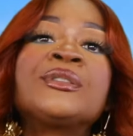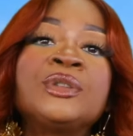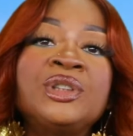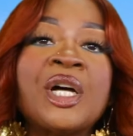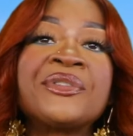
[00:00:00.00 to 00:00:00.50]

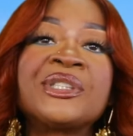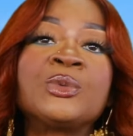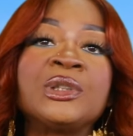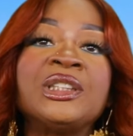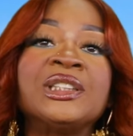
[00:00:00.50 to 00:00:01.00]
Who y'all
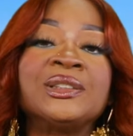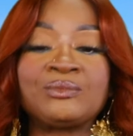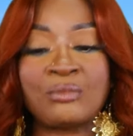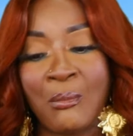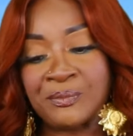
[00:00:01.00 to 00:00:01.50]
think won that?
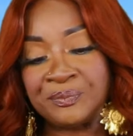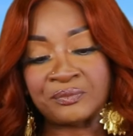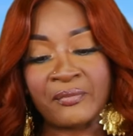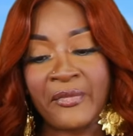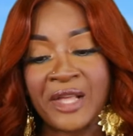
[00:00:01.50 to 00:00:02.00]

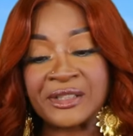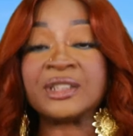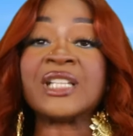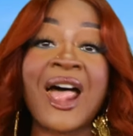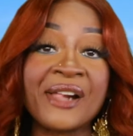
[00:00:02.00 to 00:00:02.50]

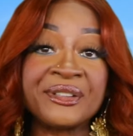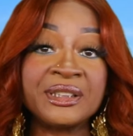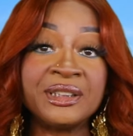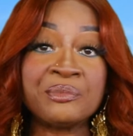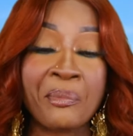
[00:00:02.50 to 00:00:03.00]
Because I
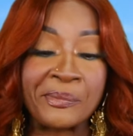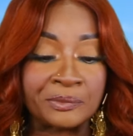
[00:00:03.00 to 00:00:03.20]
think